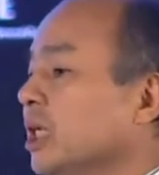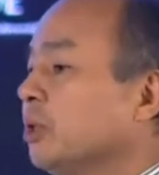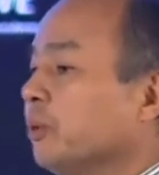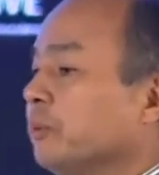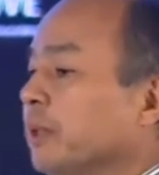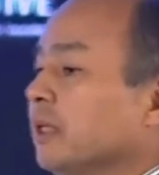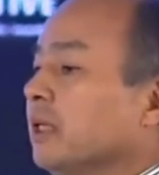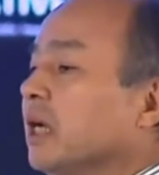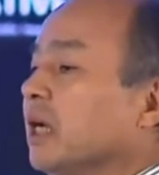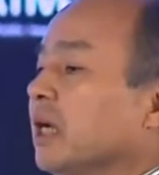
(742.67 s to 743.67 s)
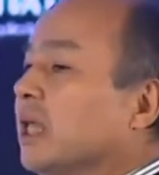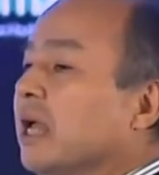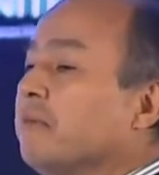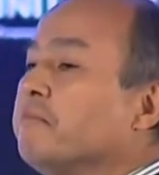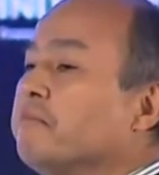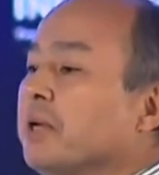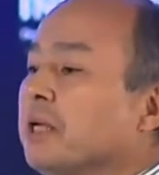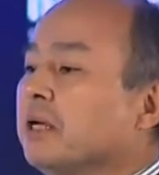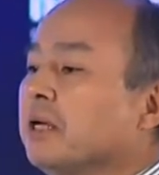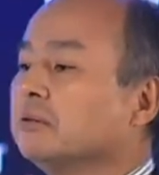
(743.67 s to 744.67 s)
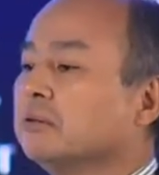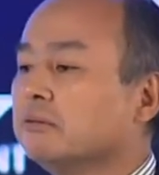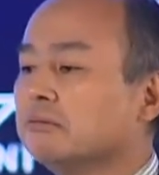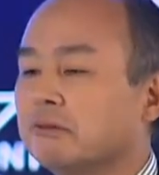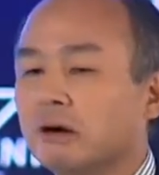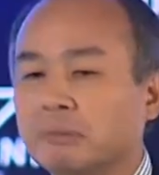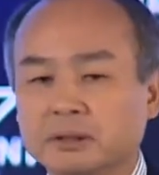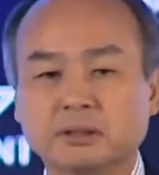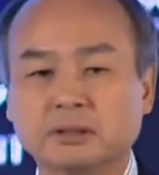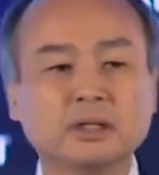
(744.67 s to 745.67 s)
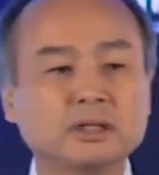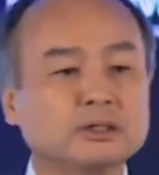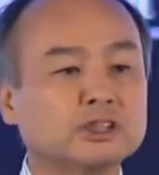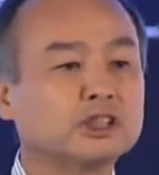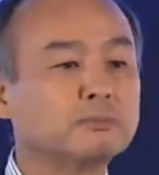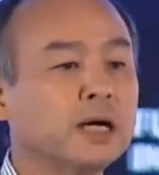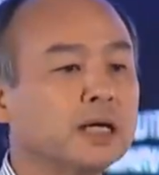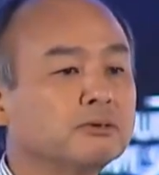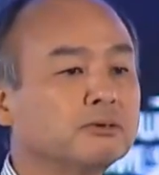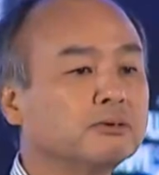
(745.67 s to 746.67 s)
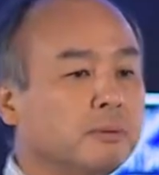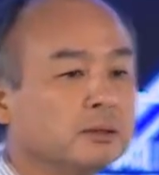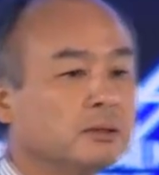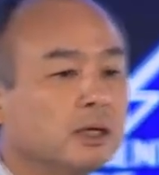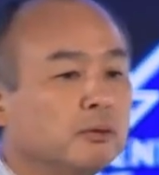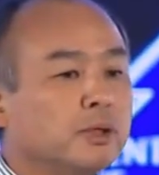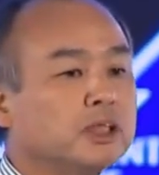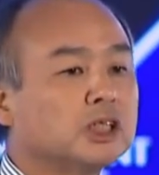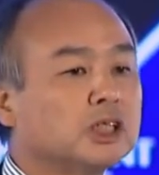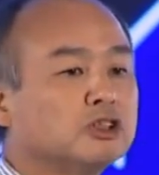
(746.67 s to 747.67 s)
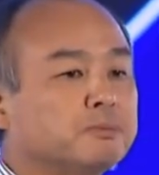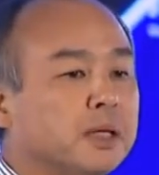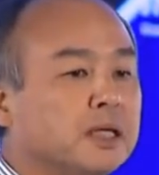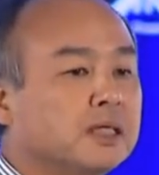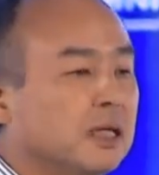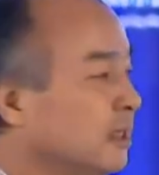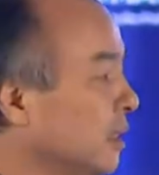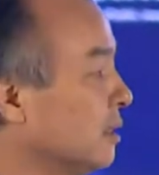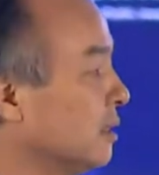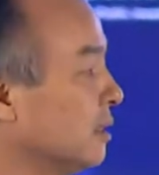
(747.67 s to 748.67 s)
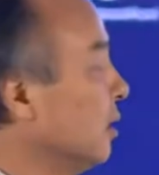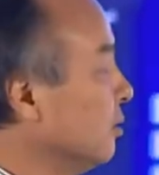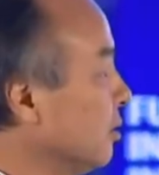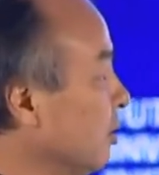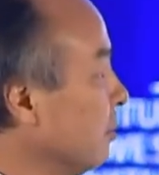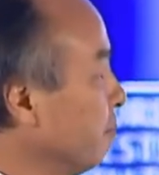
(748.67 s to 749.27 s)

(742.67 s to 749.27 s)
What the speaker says: it will be 10 billion robots, smart robots with a super intelligence. You saw